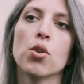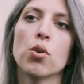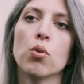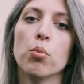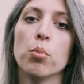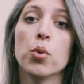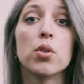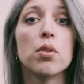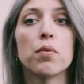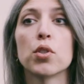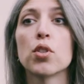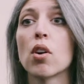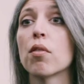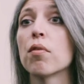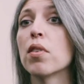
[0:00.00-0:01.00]
to beauty
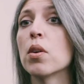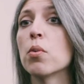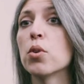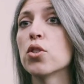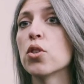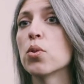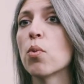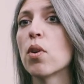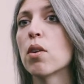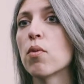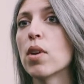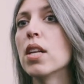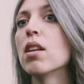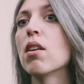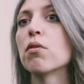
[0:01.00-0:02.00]
photography, which is what I
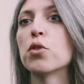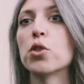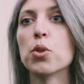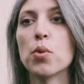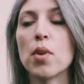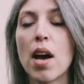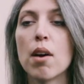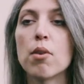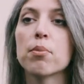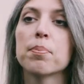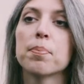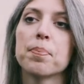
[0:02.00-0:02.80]
really love to do now.